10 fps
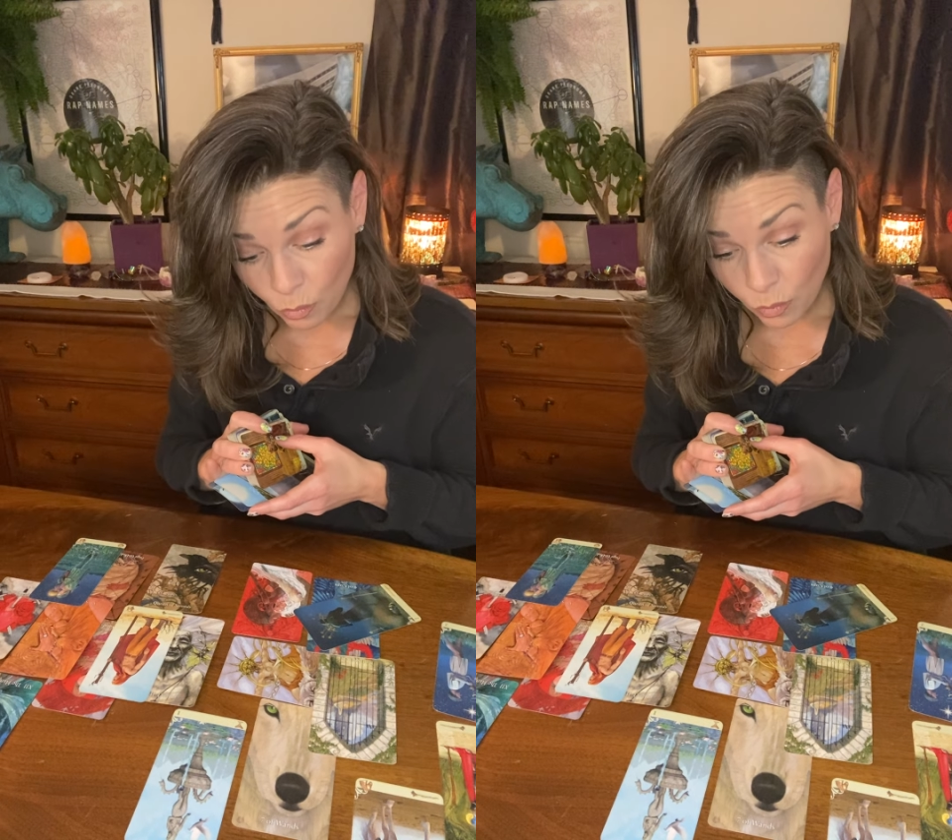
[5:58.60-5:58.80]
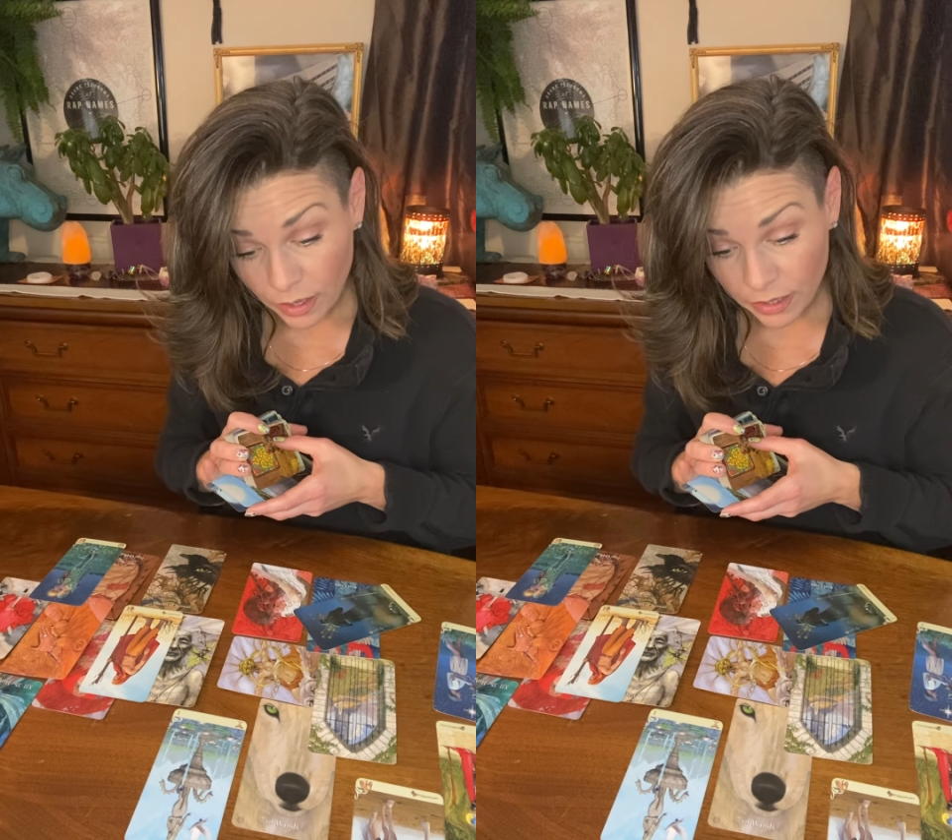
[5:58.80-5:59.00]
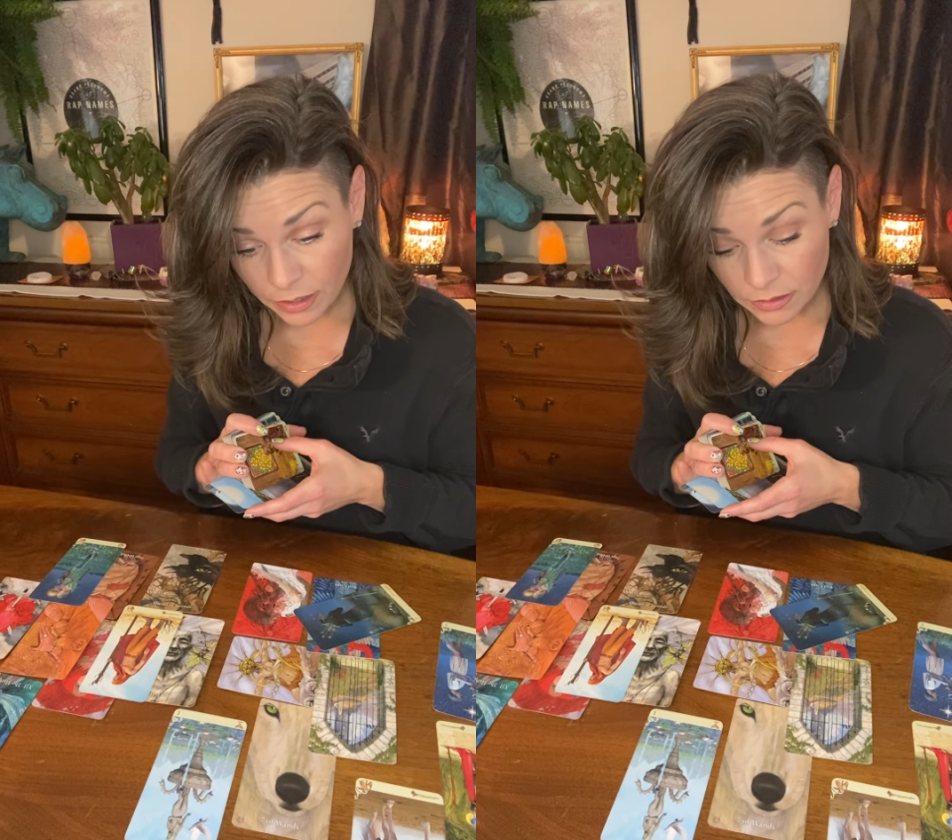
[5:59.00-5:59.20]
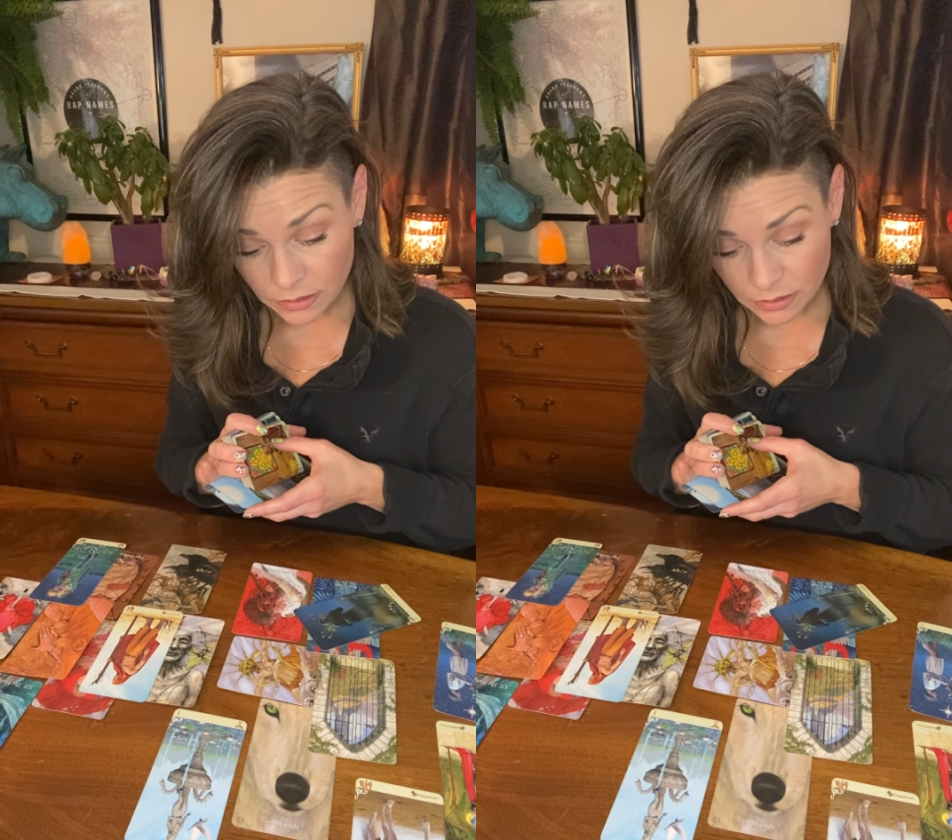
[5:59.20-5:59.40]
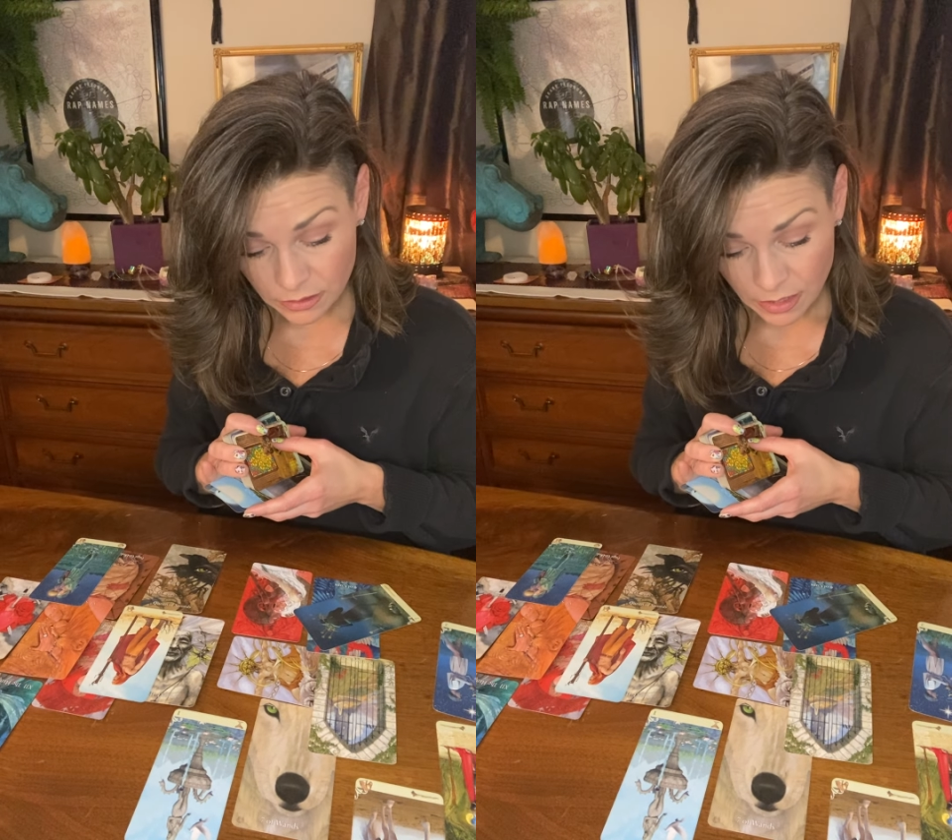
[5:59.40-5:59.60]
What?
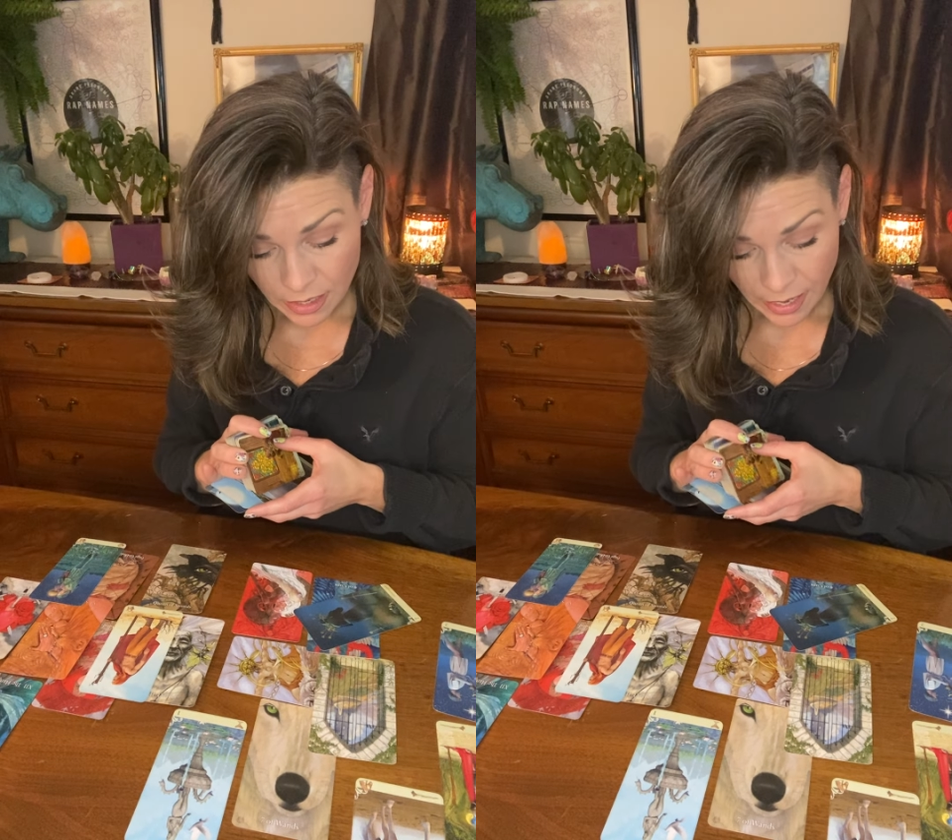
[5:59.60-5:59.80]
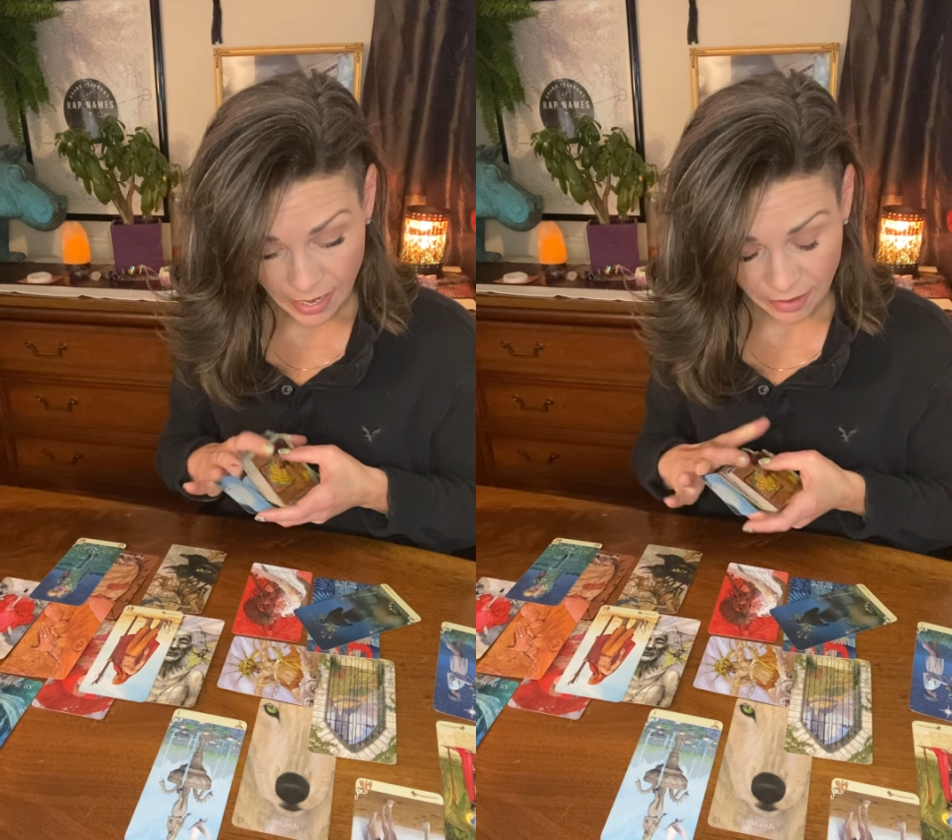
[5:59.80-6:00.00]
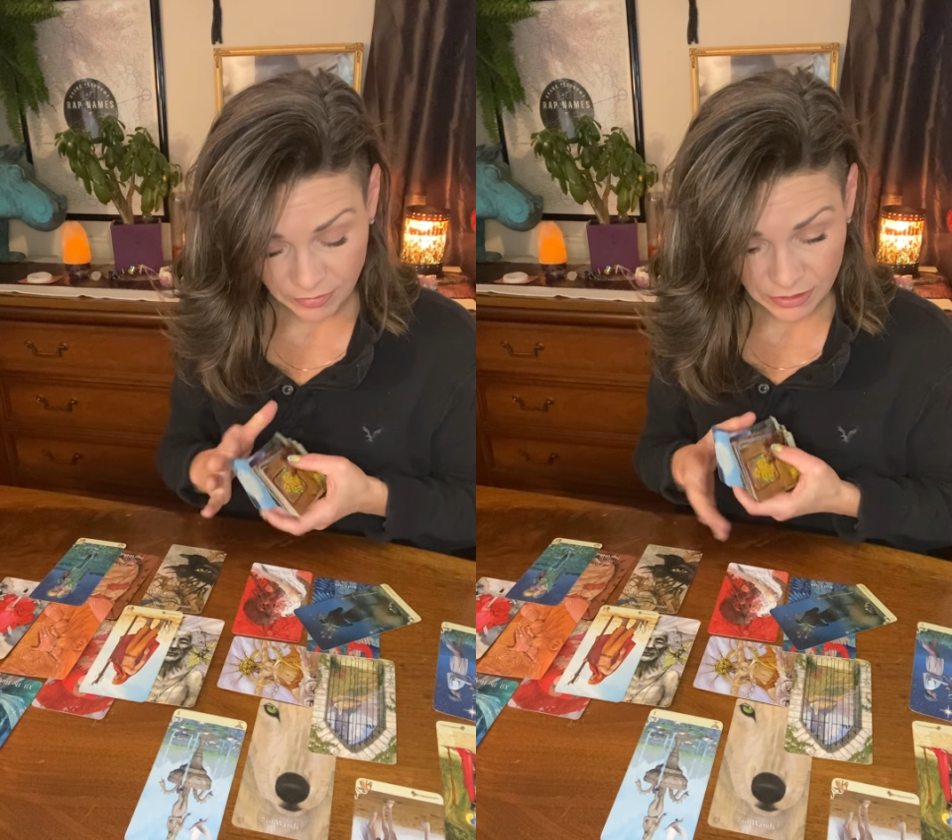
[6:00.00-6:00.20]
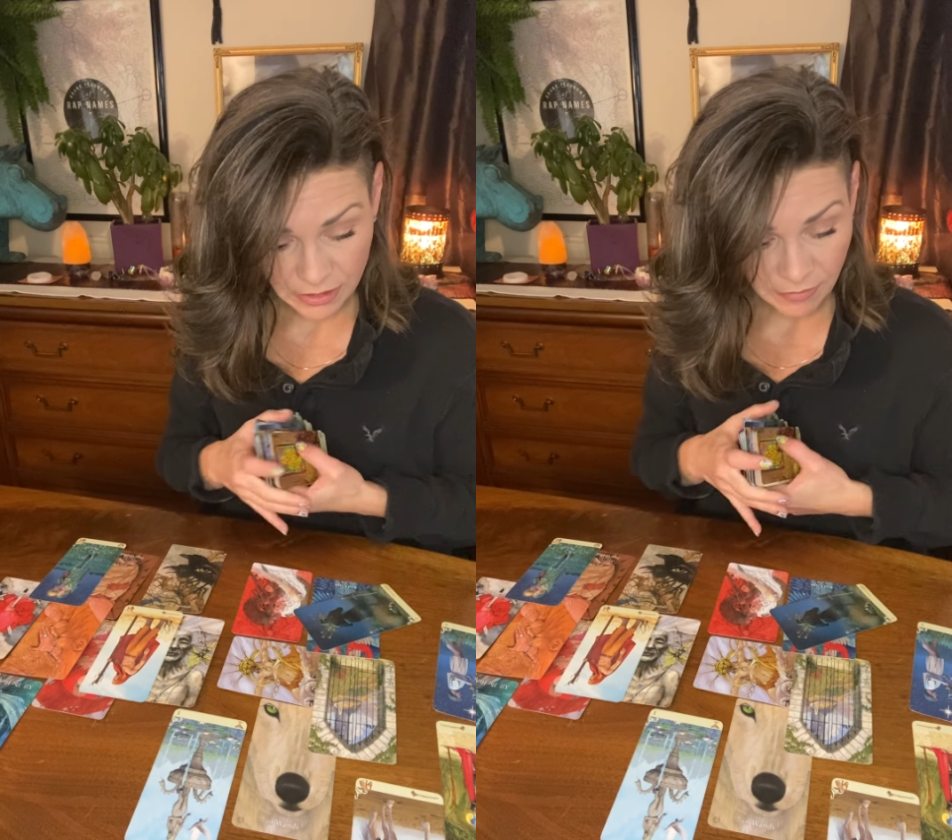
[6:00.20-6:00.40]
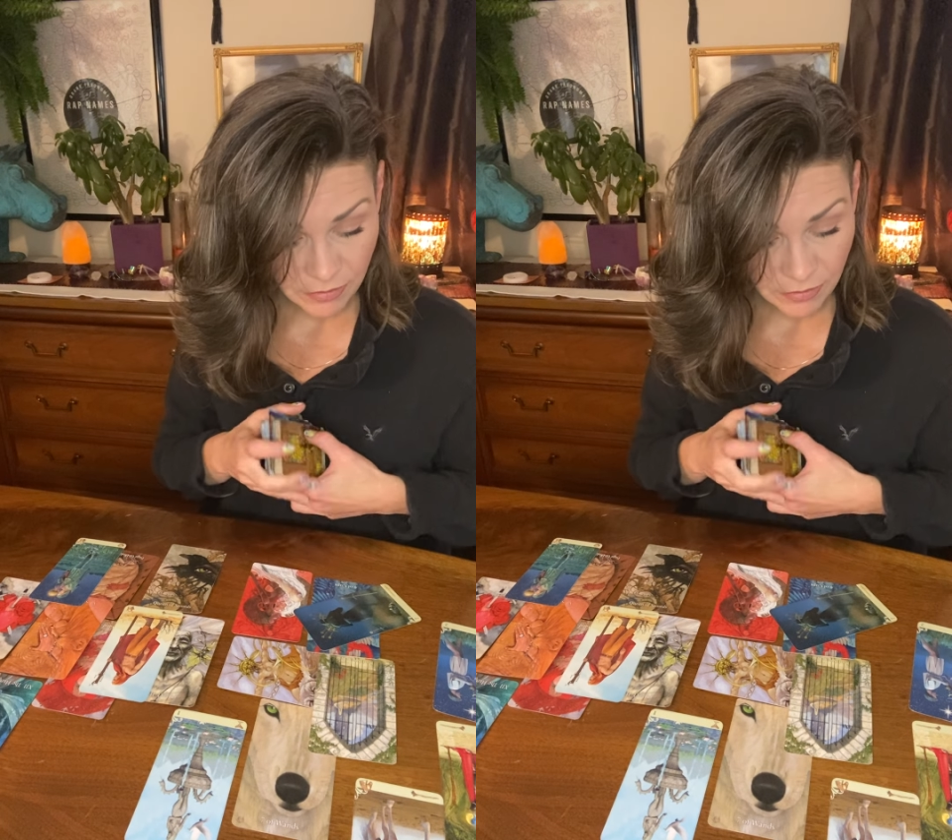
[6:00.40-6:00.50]
I have the Seven